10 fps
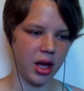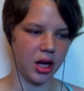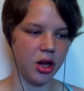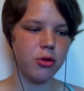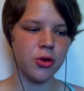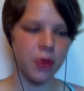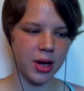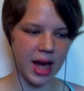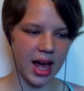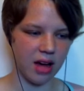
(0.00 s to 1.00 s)
A note torn
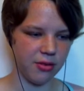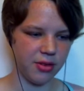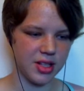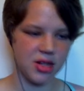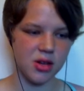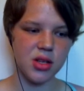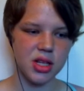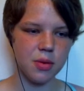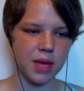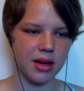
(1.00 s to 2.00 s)
in half. It's
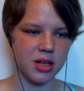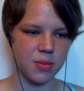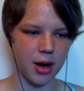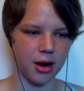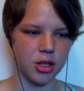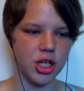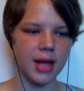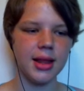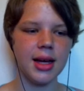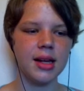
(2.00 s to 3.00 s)
useless without its pair.
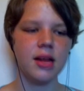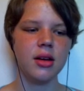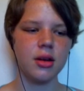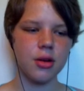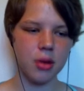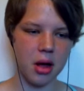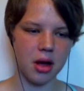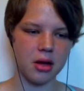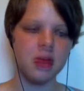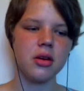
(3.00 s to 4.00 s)
Check the
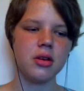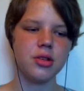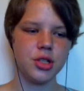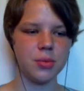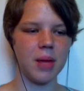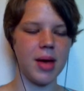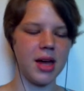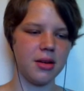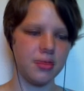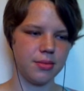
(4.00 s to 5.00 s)
clock to my bed.